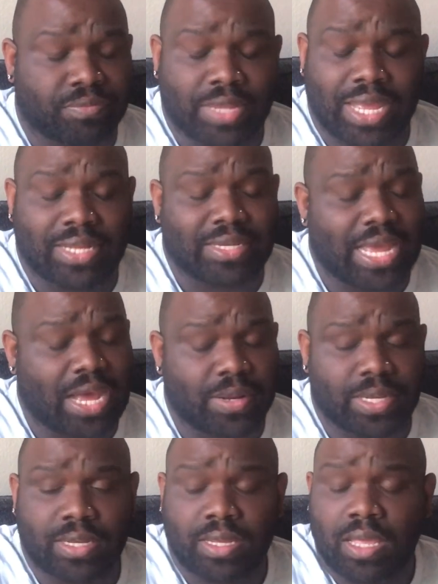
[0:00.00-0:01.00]
I
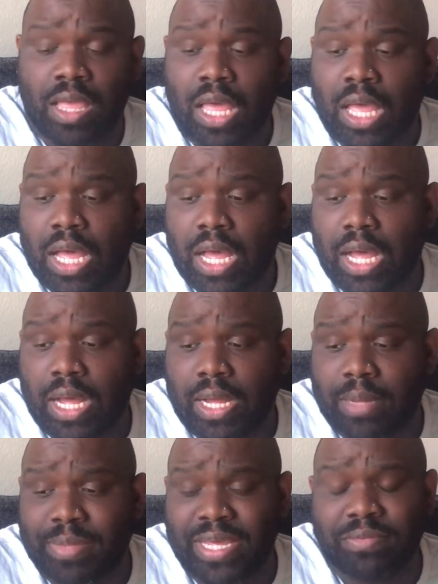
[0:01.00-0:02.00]

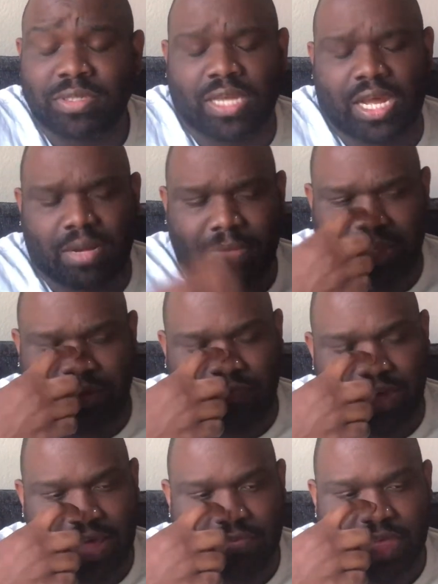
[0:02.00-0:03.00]
doubt it. He was talking about the
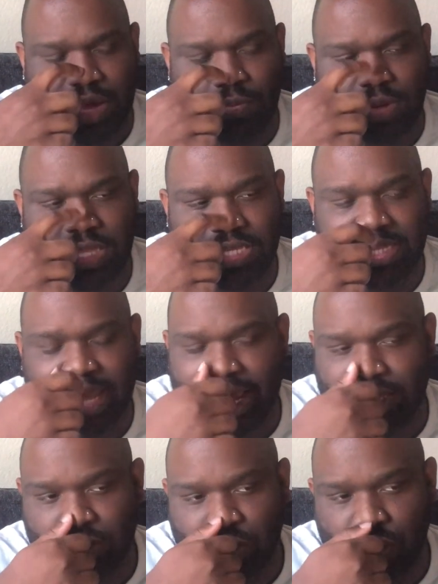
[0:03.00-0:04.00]
fact that with his
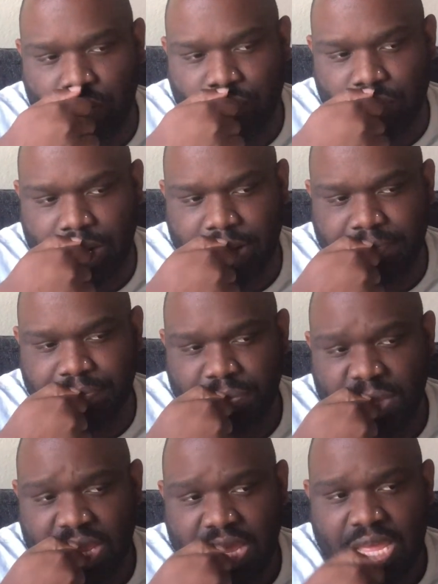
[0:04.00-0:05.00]
ex-girlfriend,
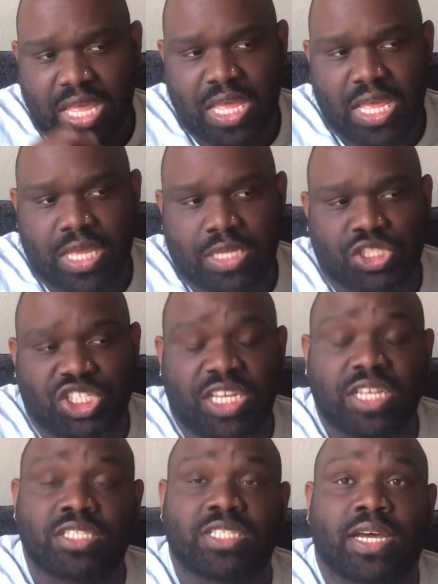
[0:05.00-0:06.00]
she
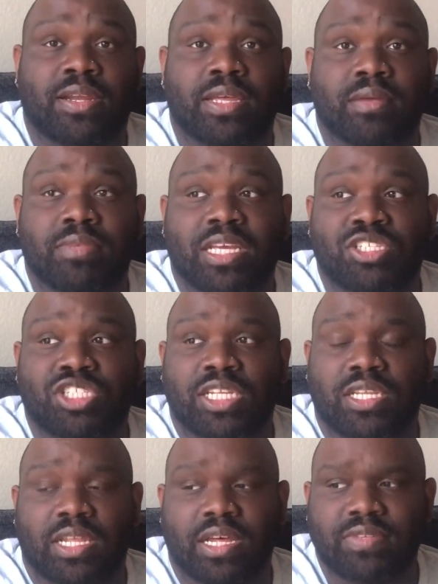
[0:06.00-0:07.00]
didn't tell him that she
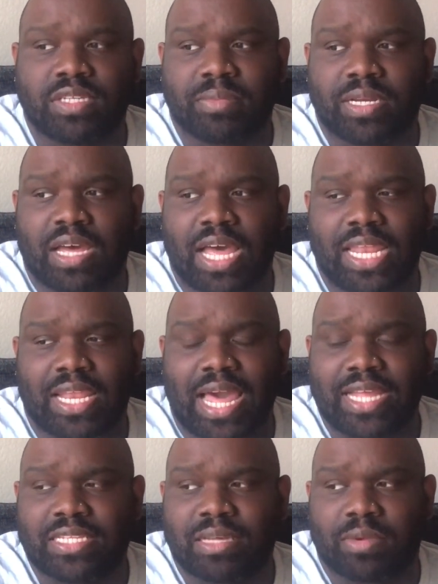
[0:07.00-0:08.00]
loved him and
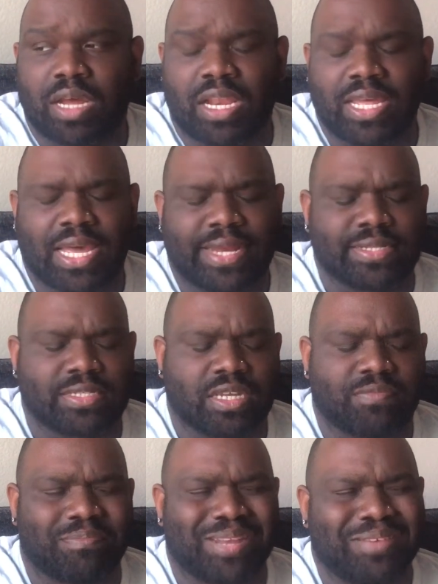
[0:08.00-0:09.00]
liked him and all that kind of stuff.
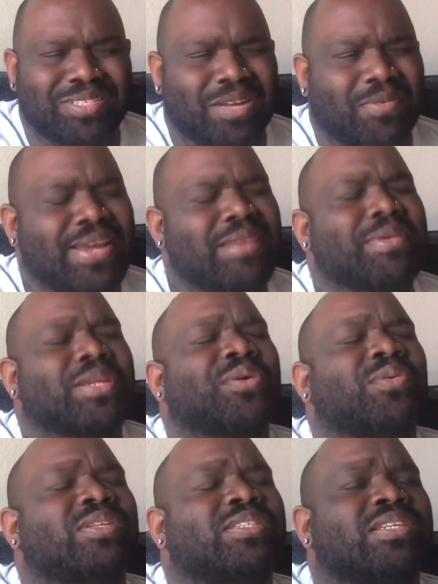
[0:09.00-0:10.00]
But I was like, wait a minute,
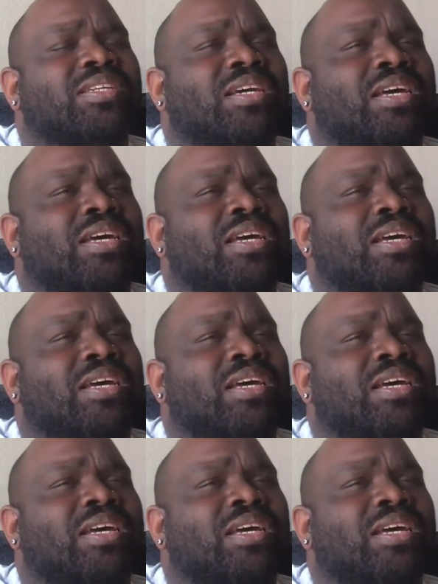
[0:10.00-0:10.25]
Quentin.